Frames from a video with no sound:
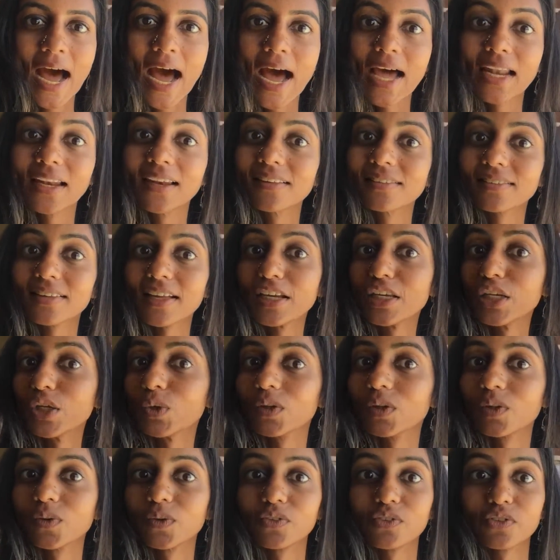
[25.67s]
unless I
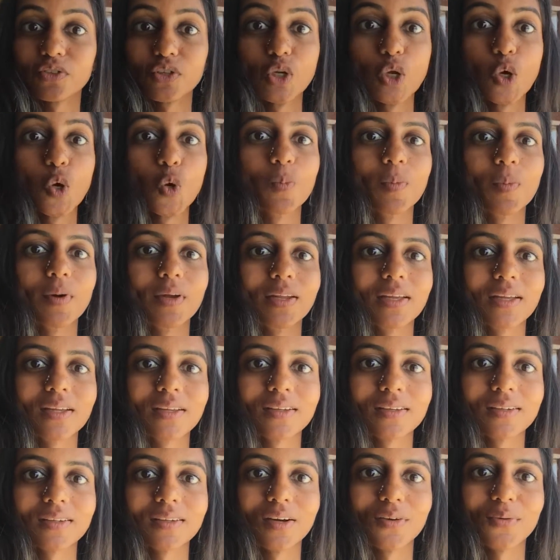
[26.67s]
knew there was
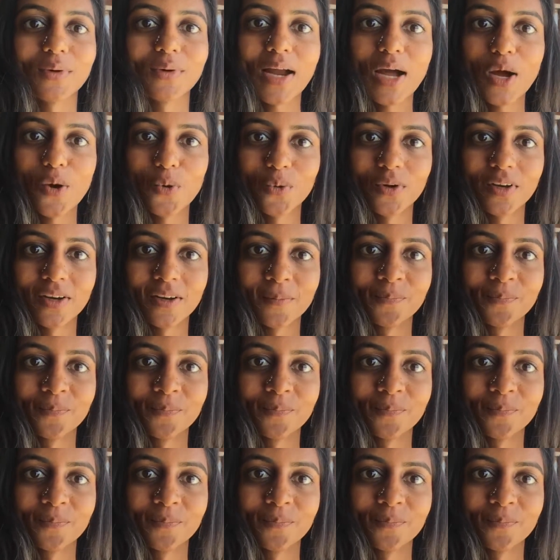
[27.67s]
nobody around.